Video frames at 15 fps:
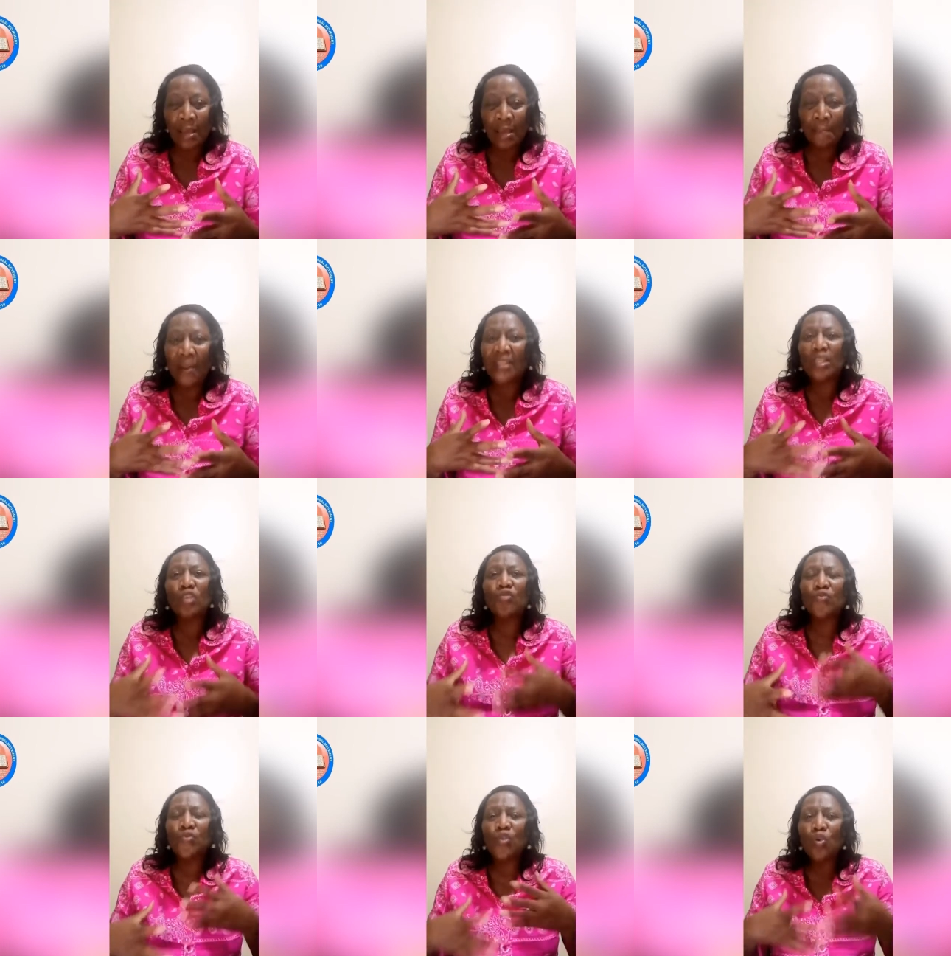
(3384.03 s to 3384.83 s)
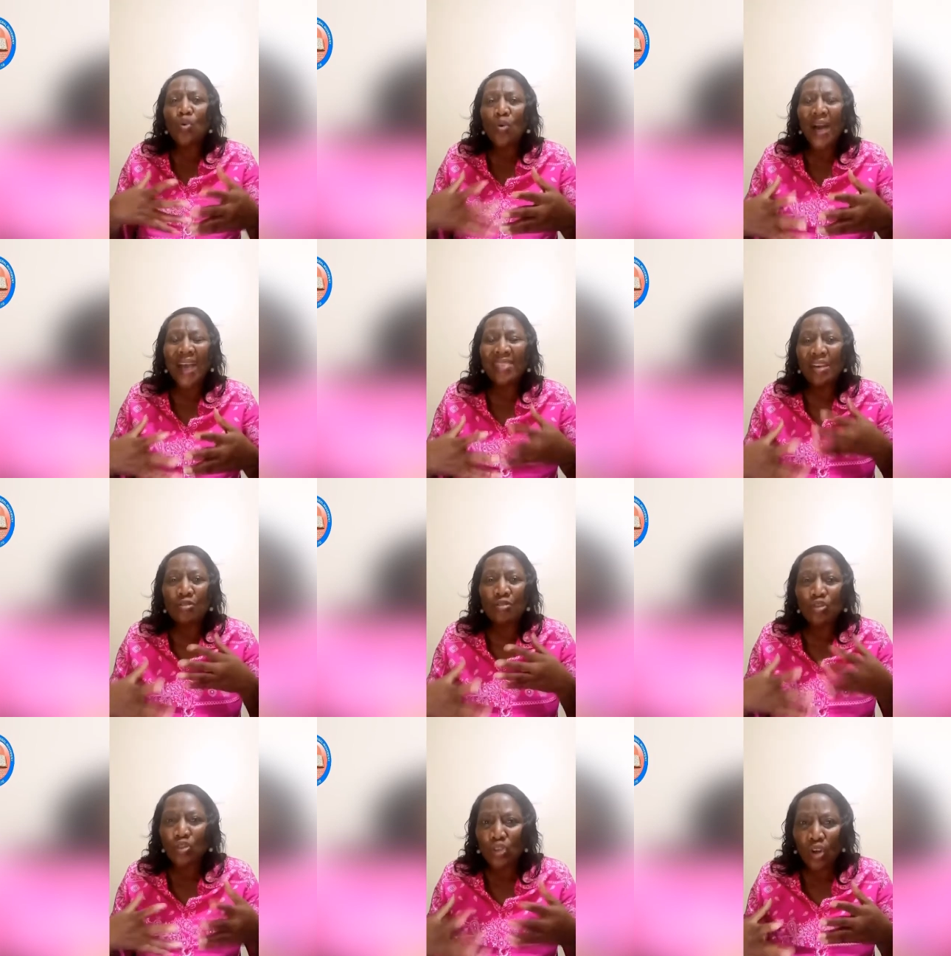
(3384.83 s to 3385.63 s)
but if you look at the
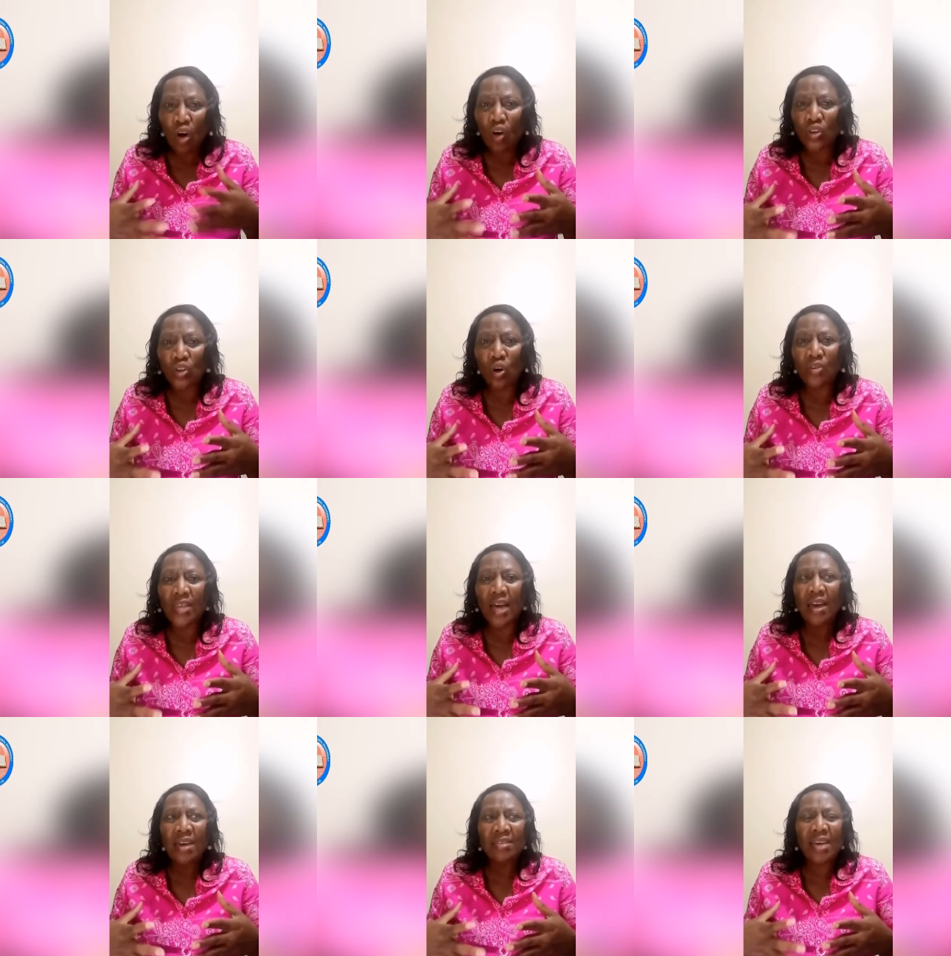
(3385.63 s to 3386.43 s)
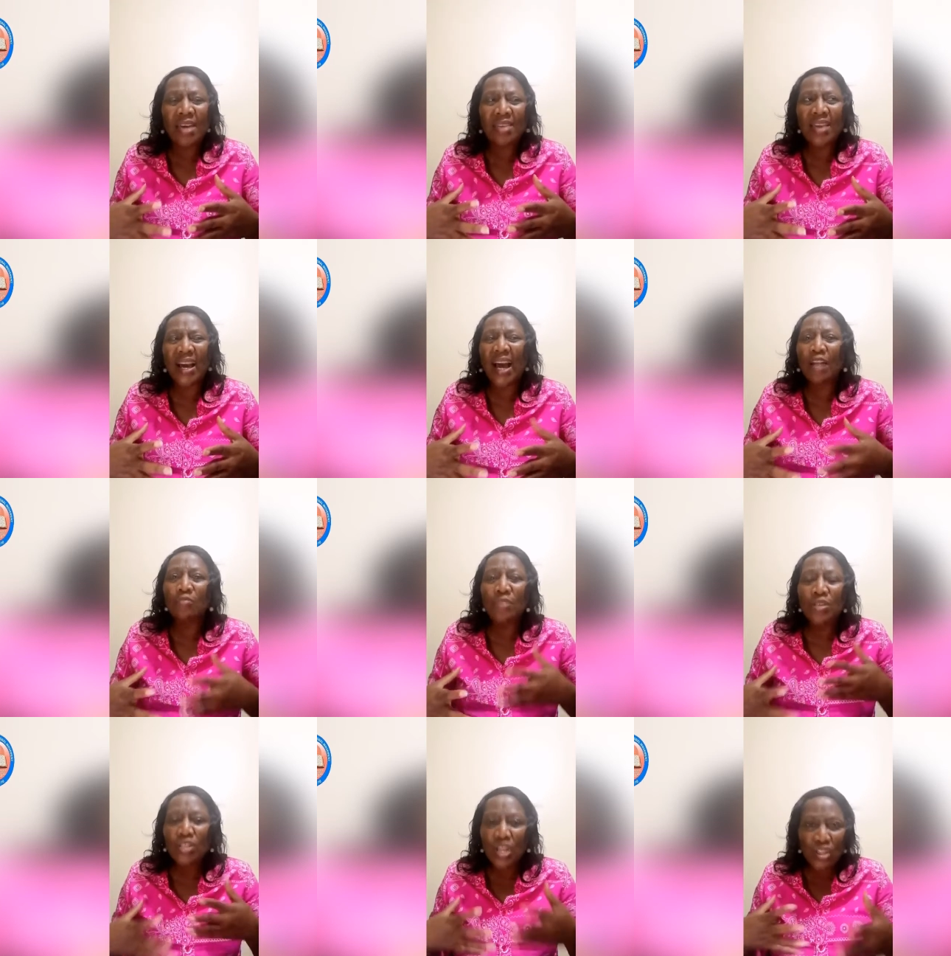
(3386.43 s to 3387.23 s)
result or the
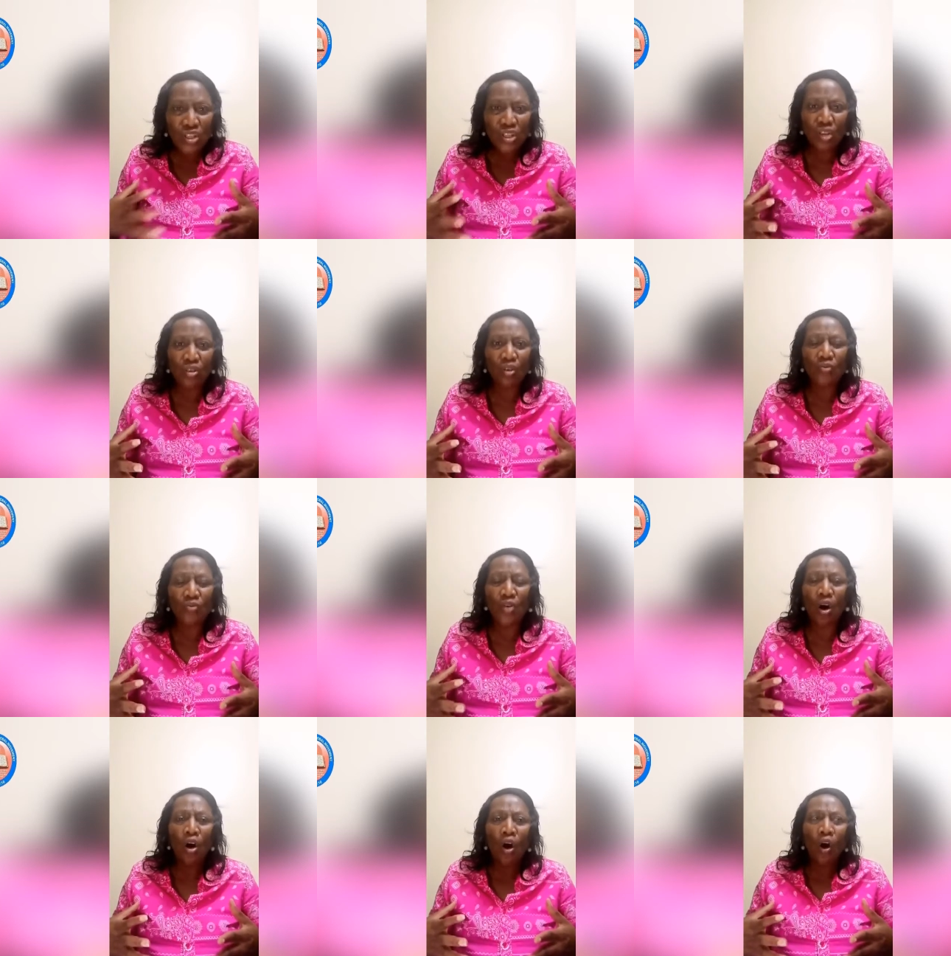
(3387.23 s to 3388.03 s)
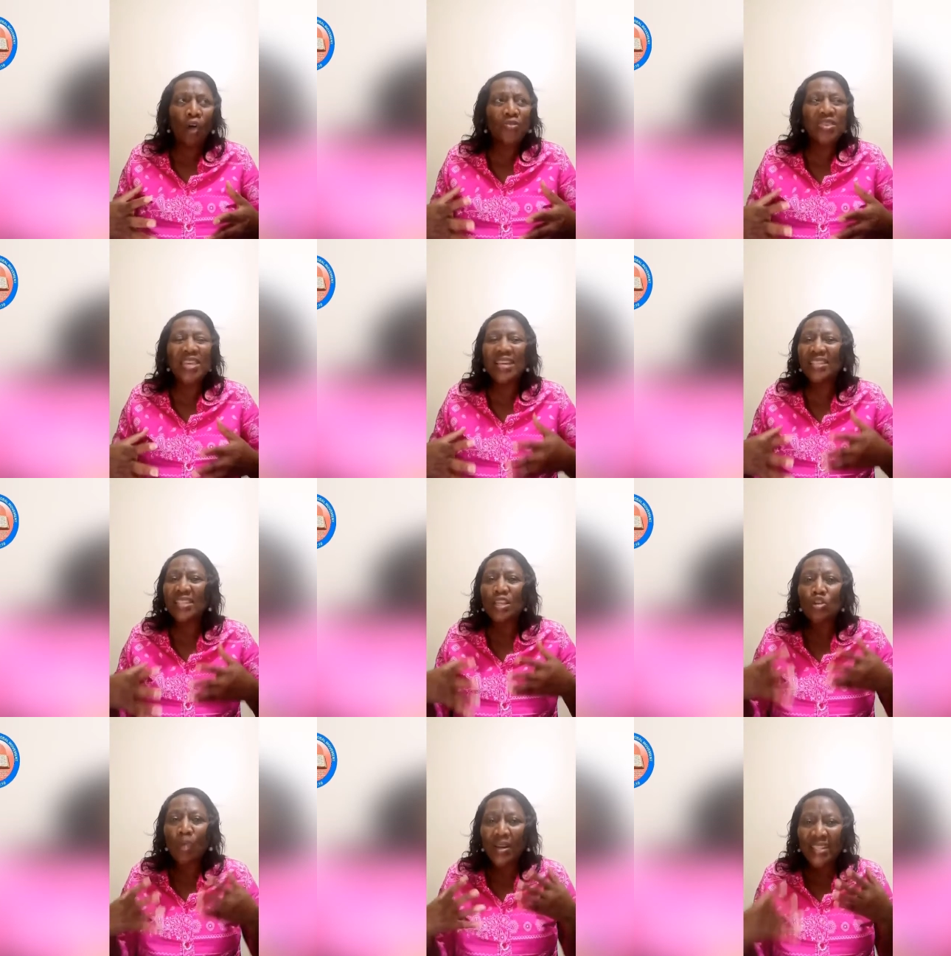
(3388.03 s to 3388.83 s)
culmination of things
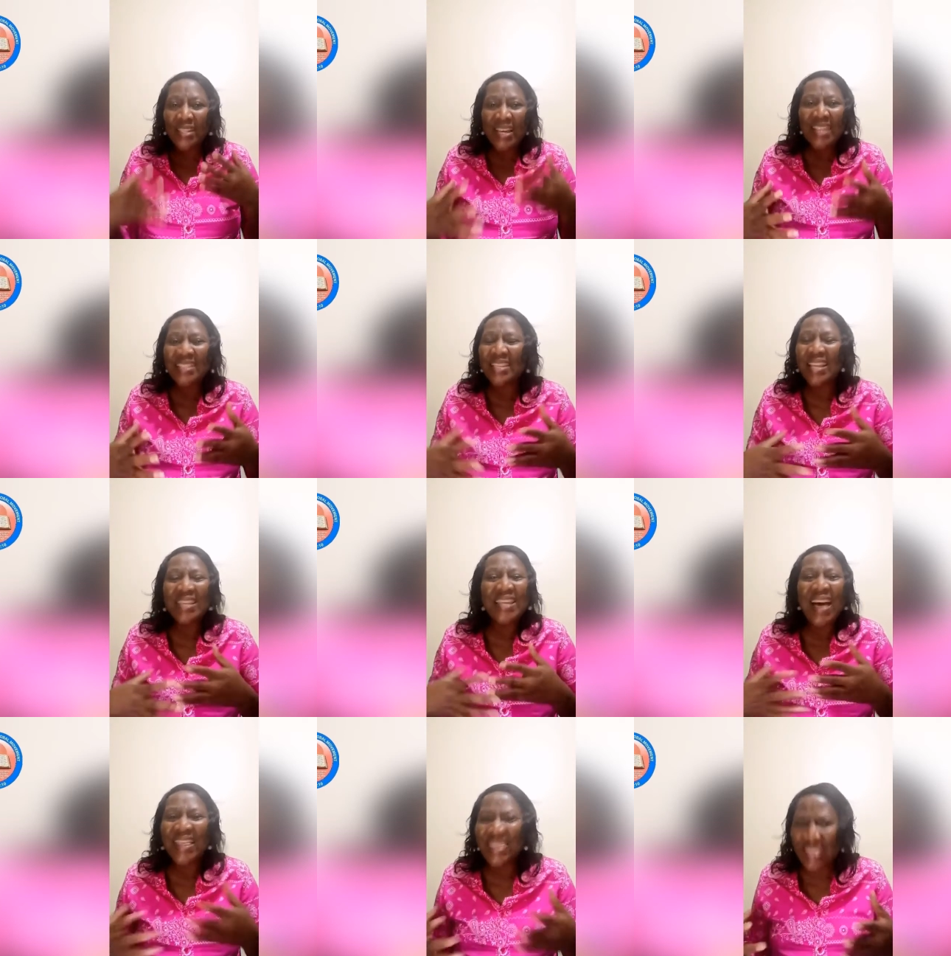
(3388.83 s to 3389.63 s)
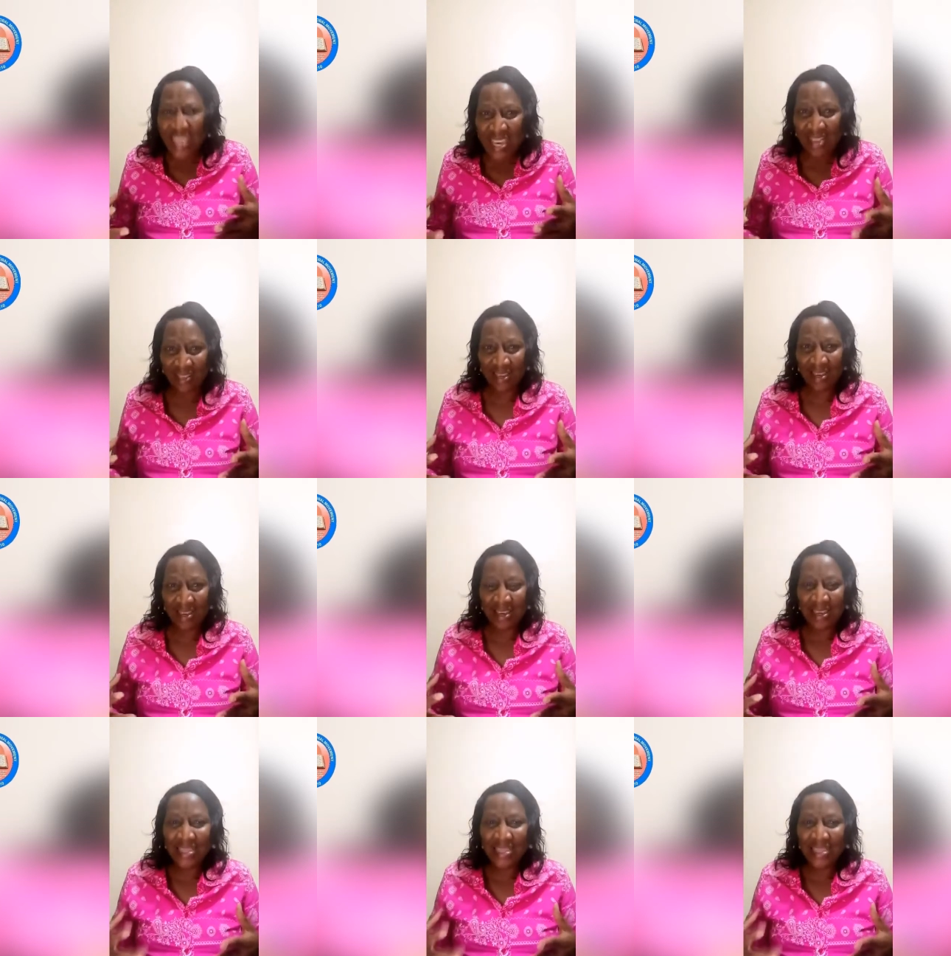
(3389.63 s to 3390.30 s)
in your destiny, nothing.